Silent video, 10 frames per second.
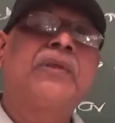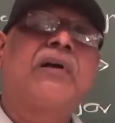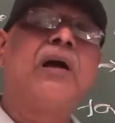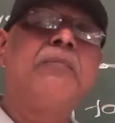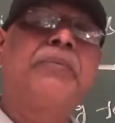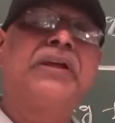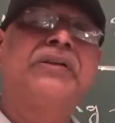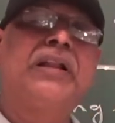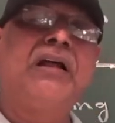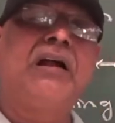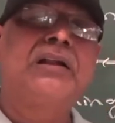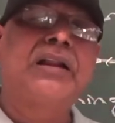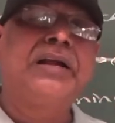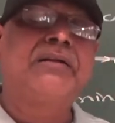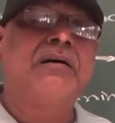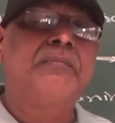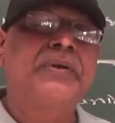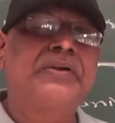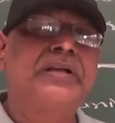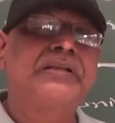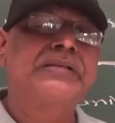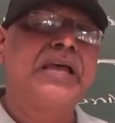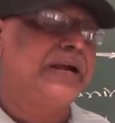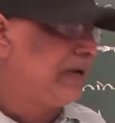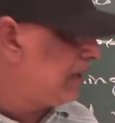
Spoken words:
compression, alternate compressions and